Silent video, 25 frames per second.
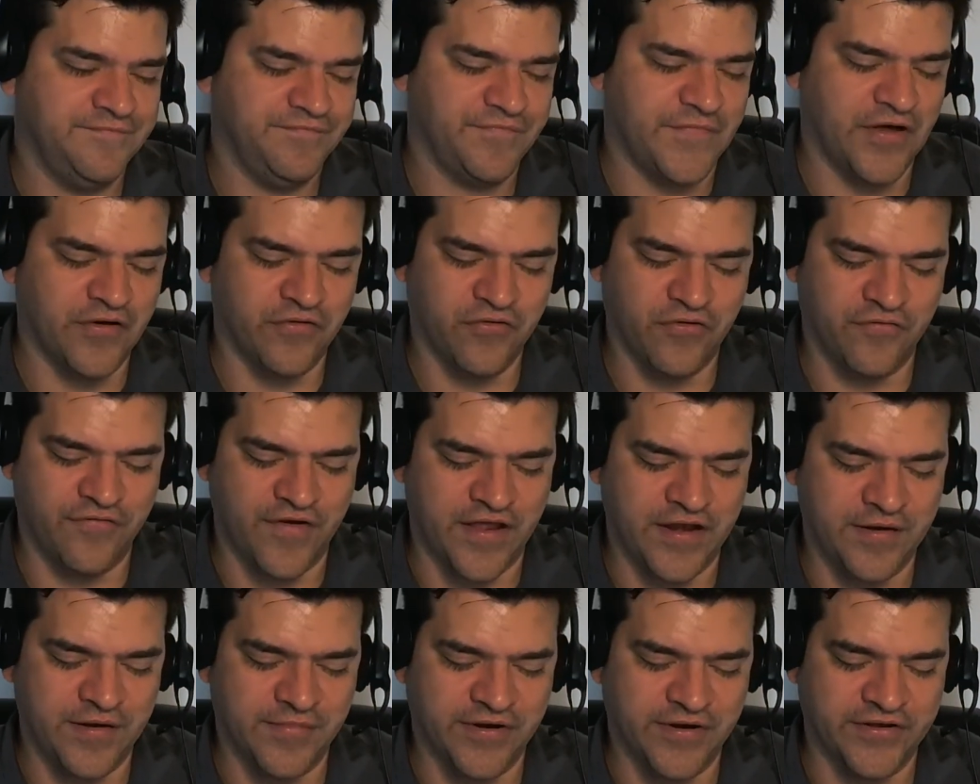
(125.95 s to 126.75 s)
I don't know if
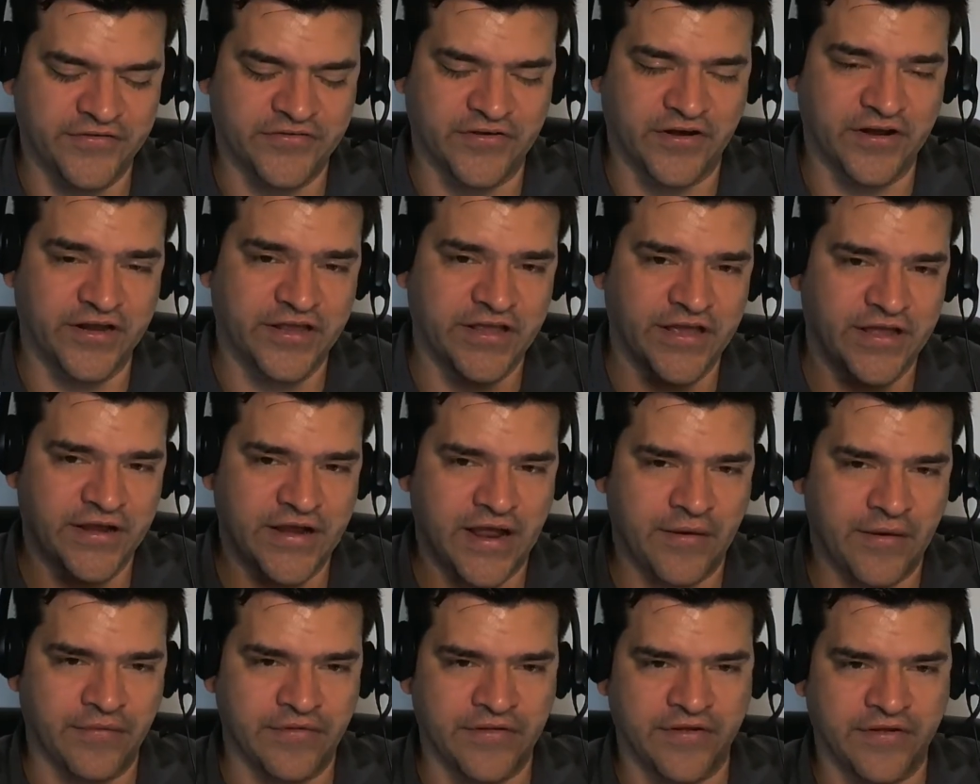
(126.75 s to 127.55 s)
anybody's done it yet.
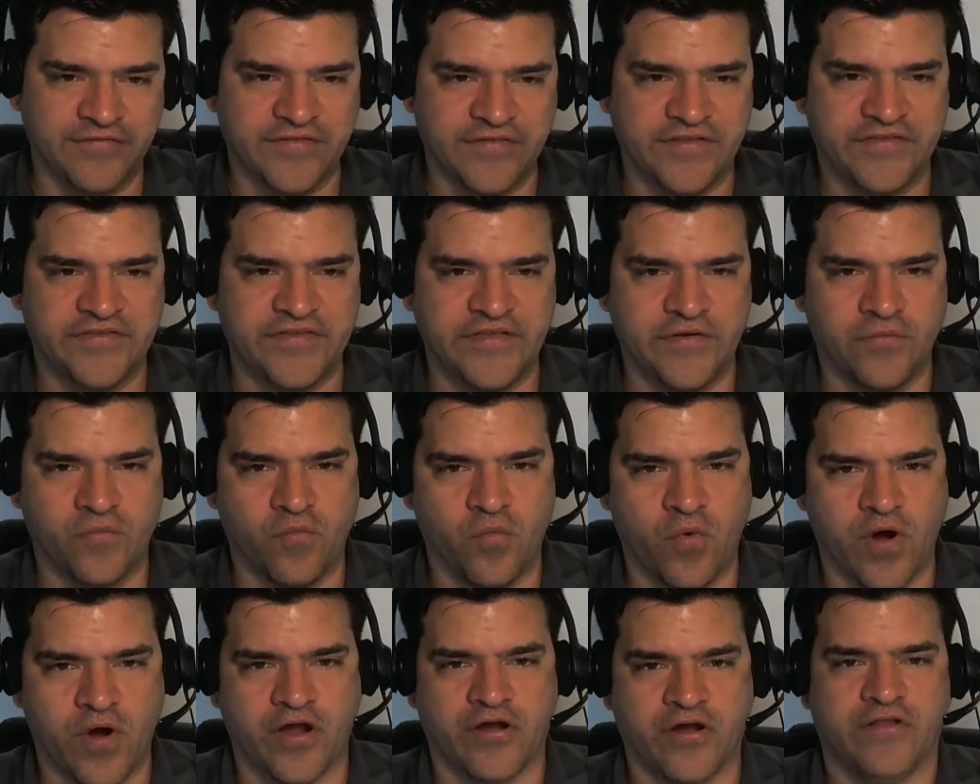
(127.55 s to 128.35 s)
I would love to see
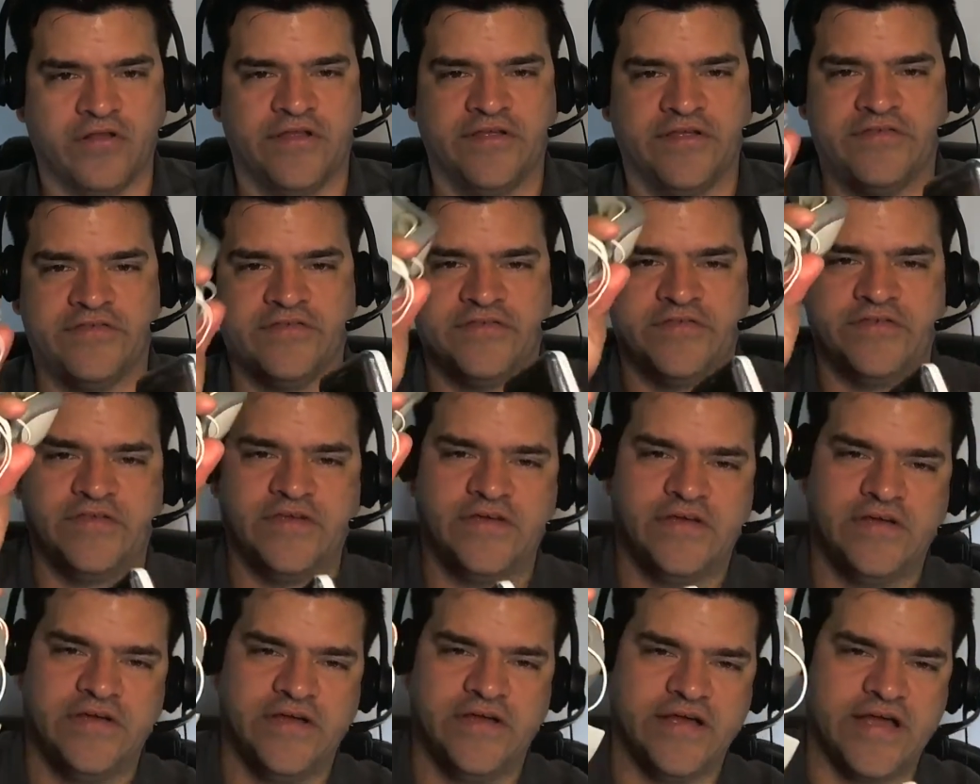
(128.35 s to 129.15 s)
wireless
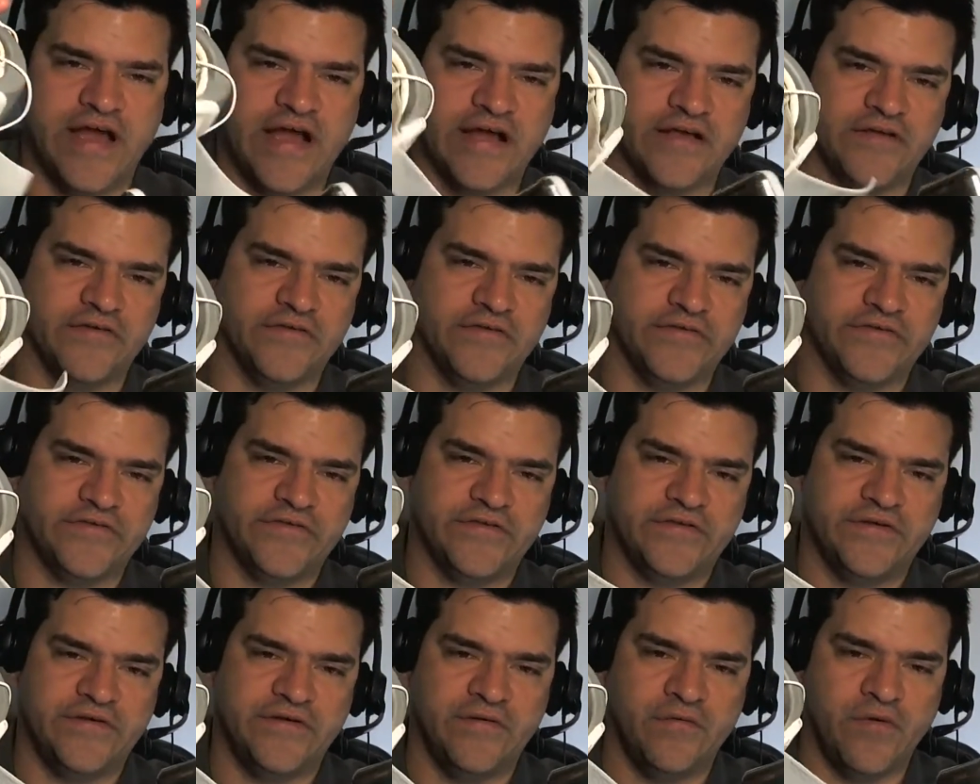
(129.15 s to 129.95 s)
goggles.
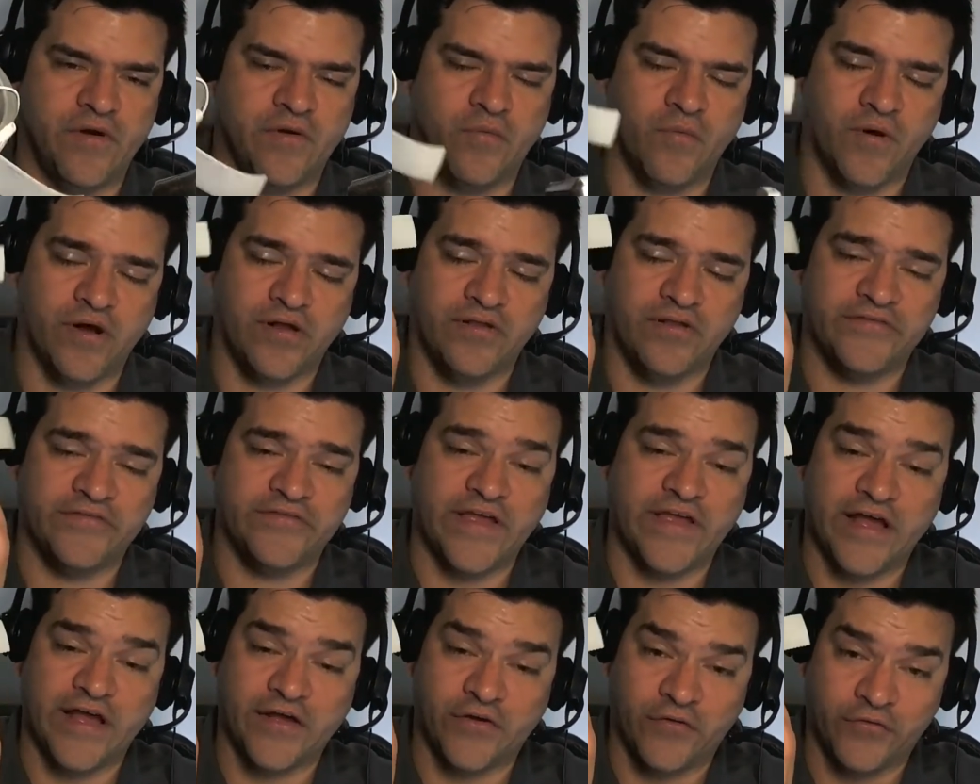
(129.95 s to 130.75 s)
But wireless
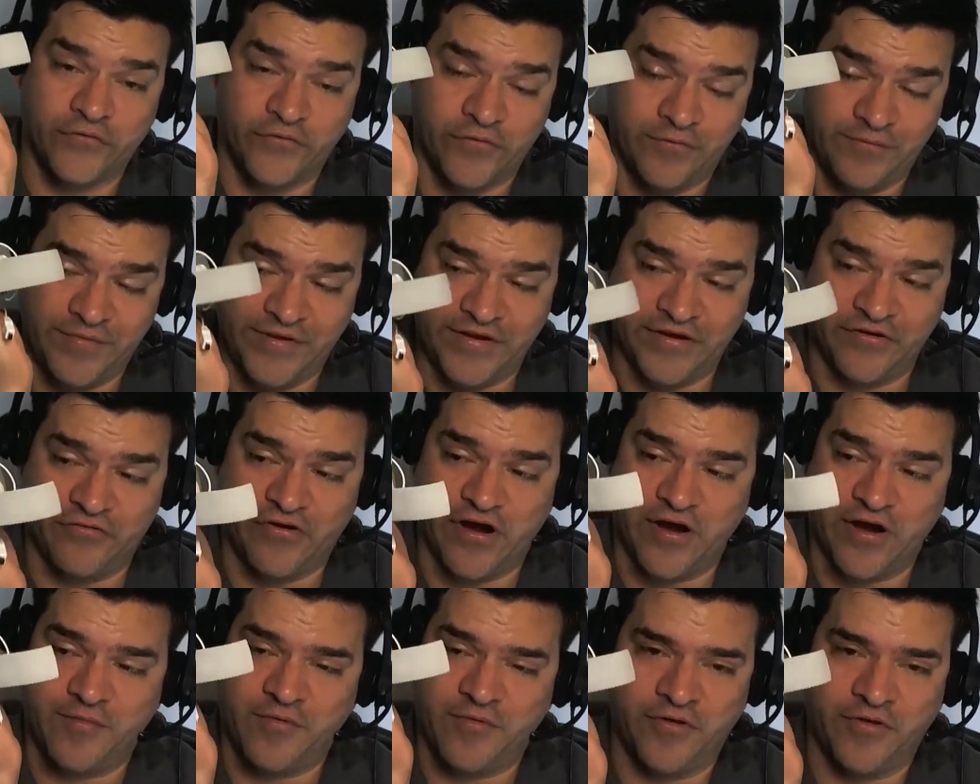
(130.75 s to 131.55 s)
goggles would be
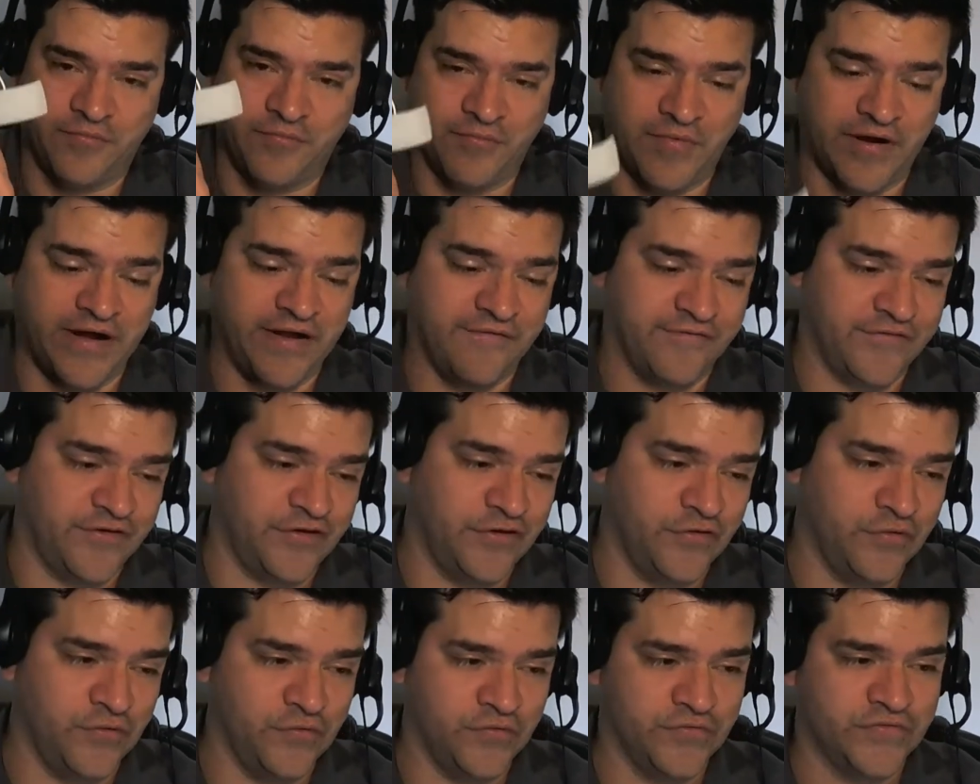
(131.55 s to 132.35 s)
incredible. You might have to
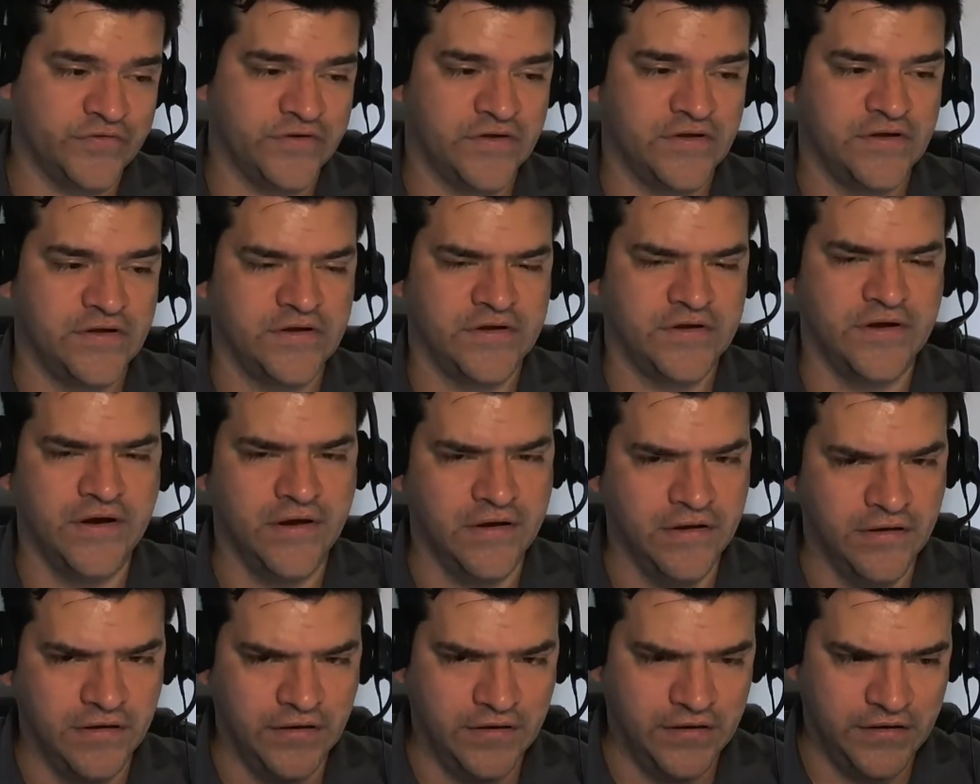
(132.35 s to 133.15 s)
use
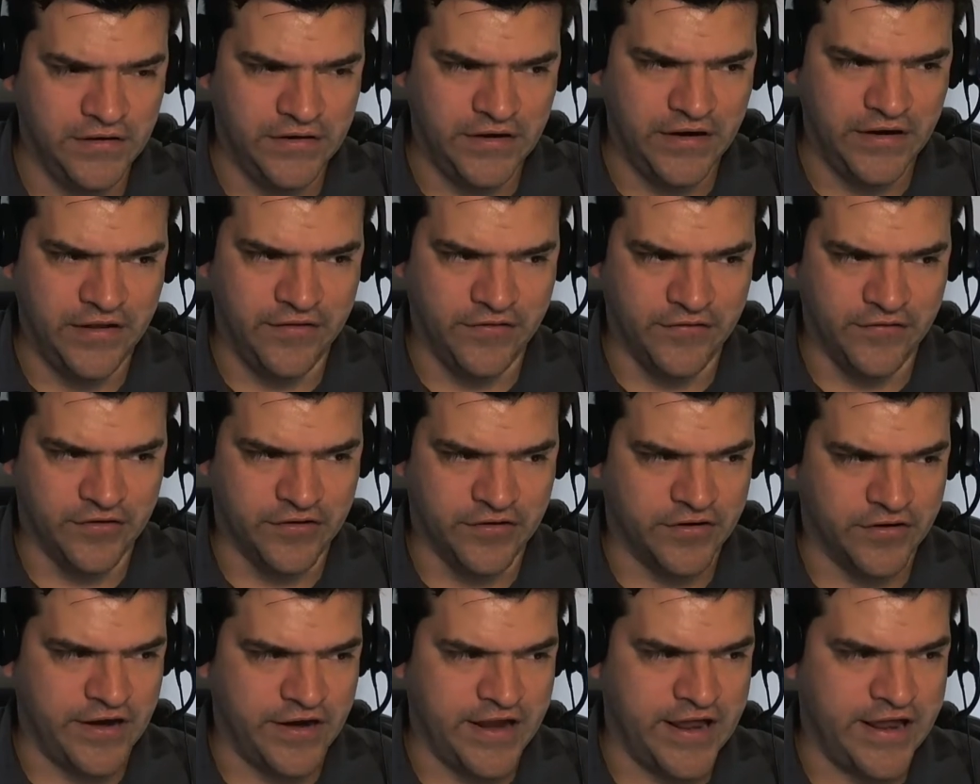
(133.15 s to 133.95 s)

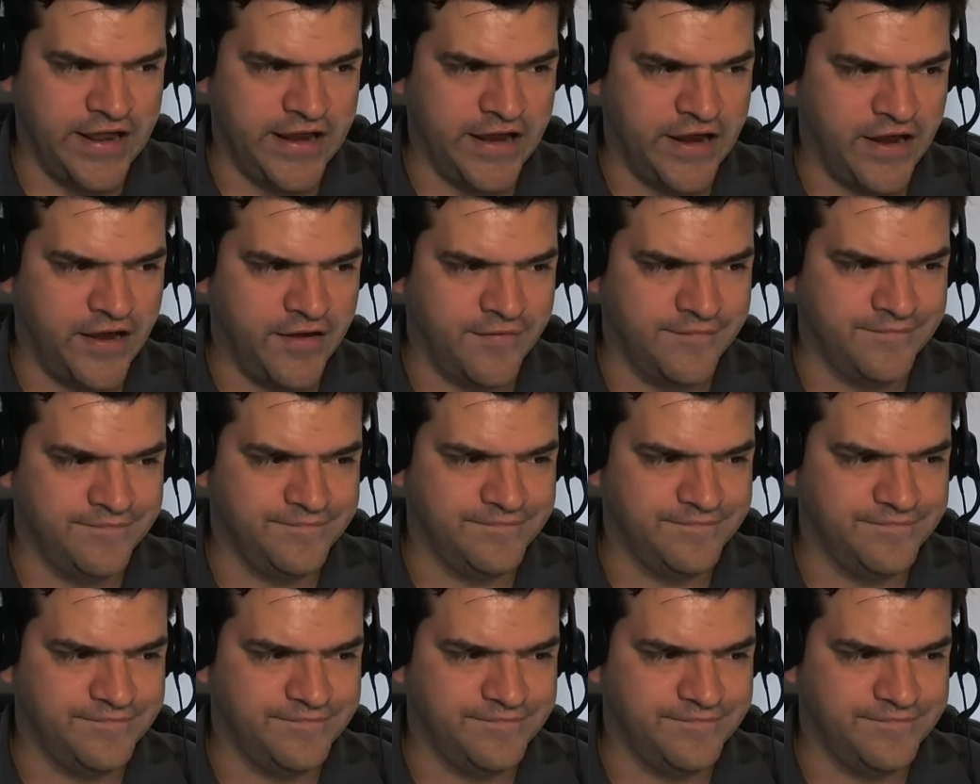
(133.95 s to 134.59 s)
either a um,